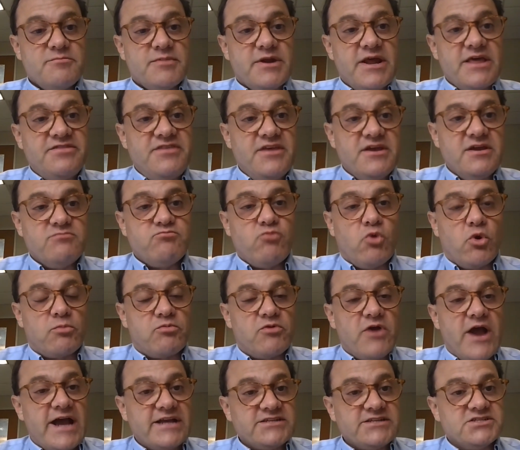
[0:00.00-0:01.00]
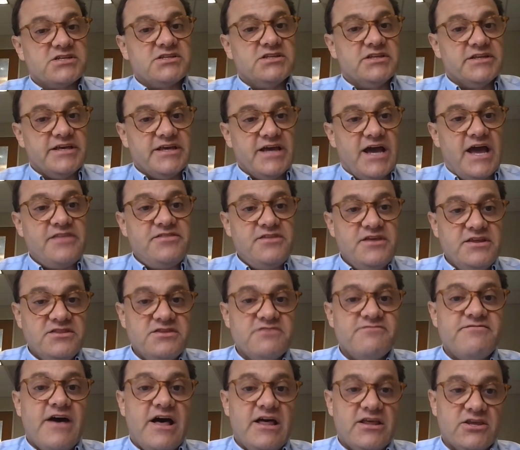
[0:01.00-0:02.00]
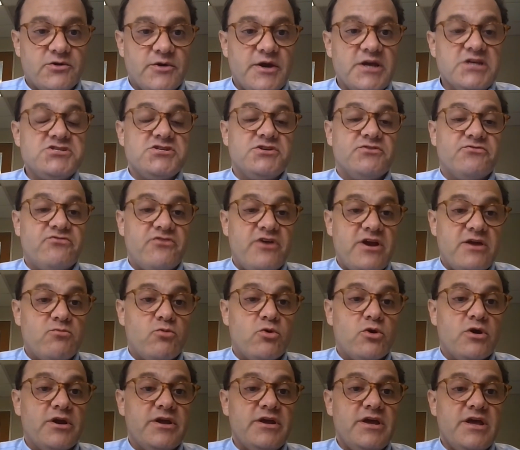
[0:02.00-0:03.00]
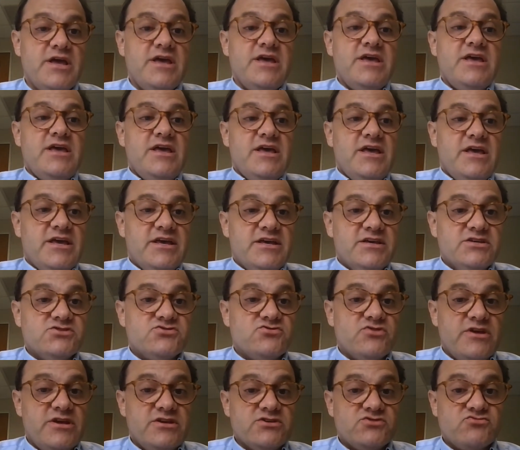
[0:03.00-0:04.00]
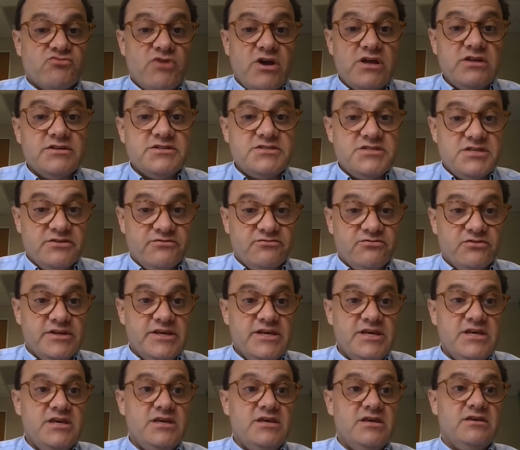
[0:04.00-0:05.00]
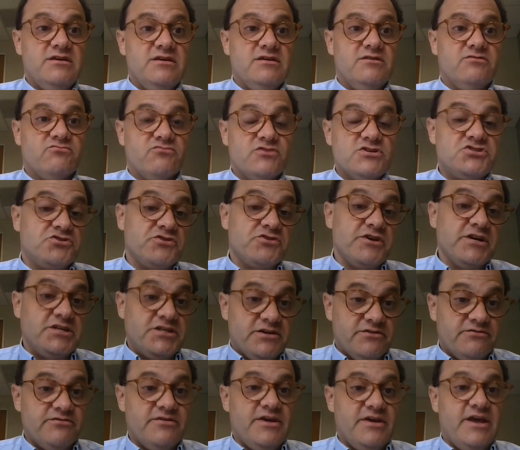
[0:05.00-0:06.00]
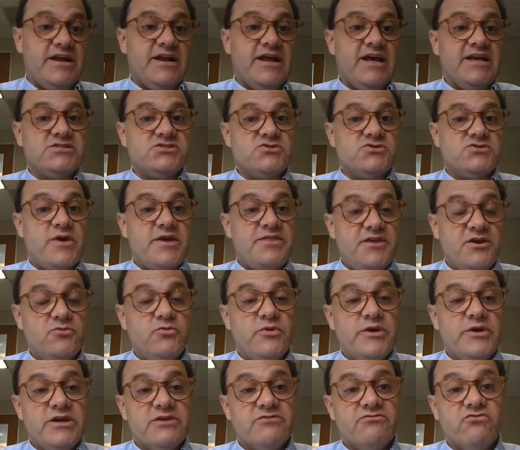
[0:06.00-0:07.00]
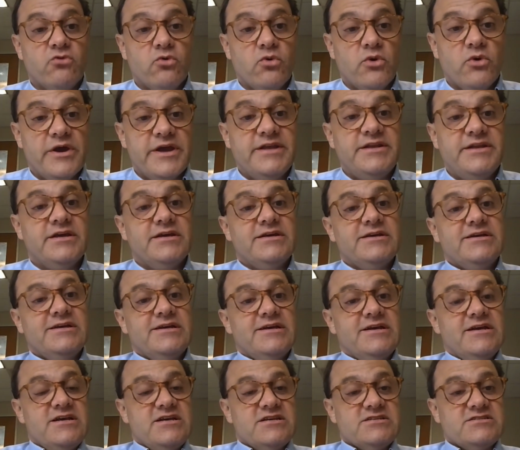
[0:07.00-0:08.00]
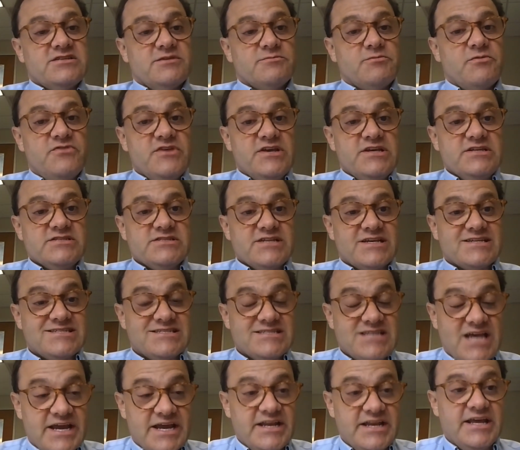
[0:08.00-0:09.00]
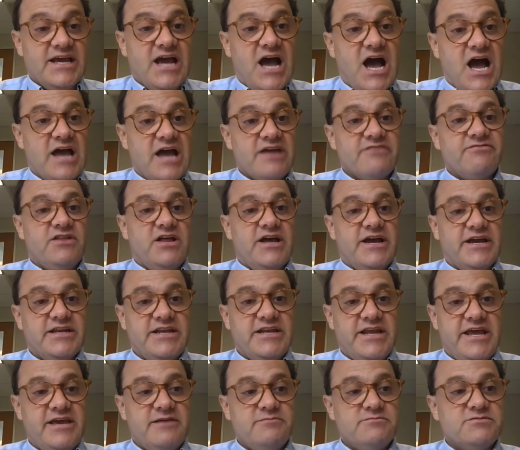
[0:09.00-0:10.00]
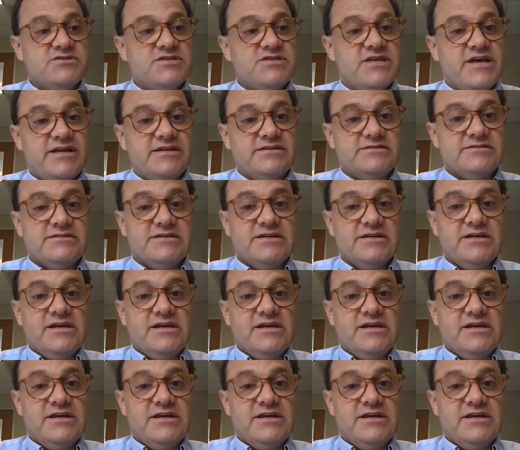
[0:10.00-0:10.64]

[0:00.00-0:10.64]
But I think more practically, I think the valuation framework is relatively restrictive. And so I think we avoid some of these exciting high-flying names that,